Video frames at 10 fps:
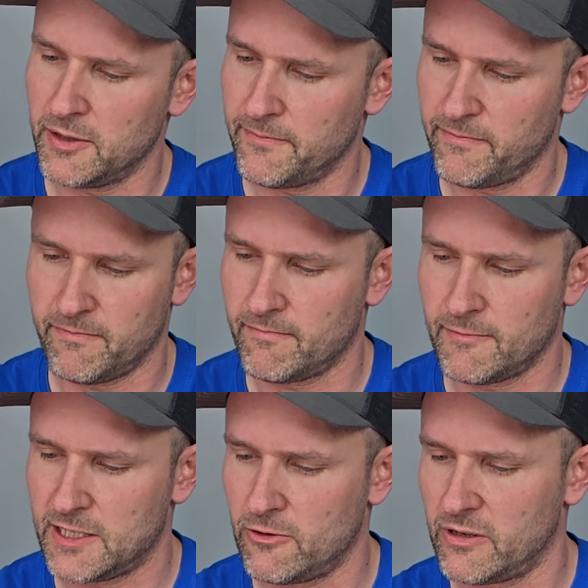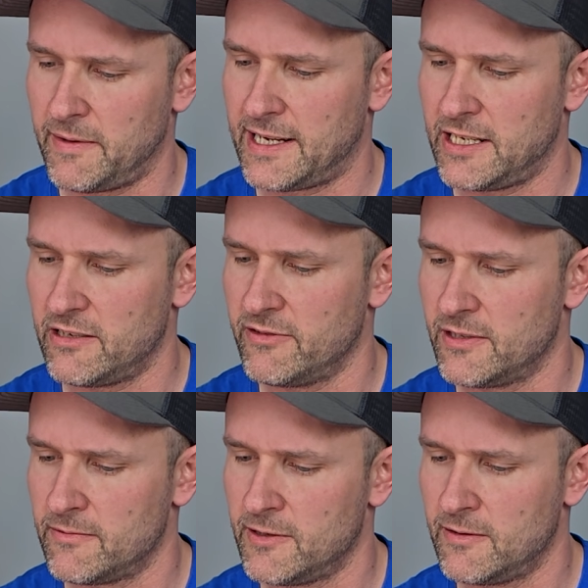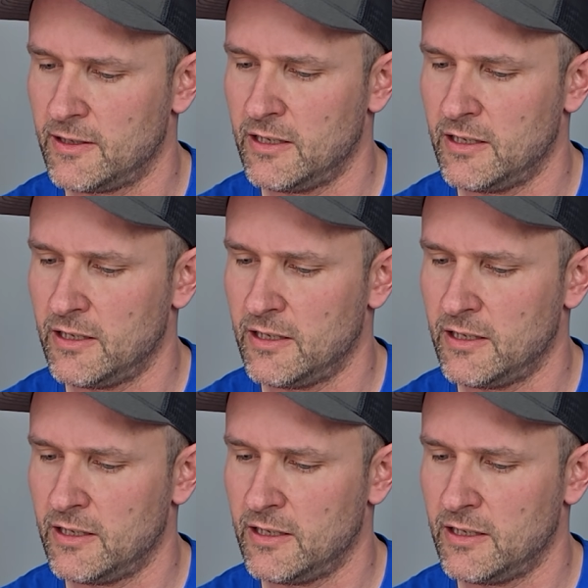but it's not going to make any difference for